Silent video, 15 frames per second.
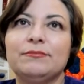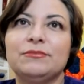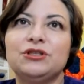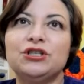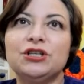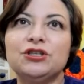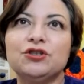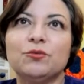
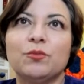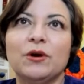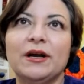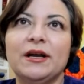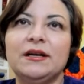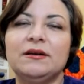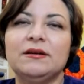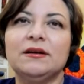
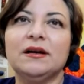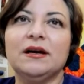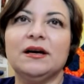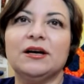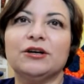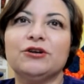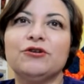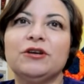gingerbread
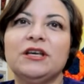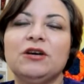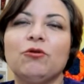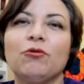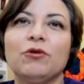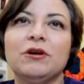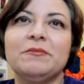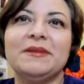cookie
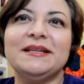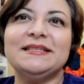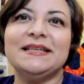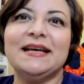ornaments,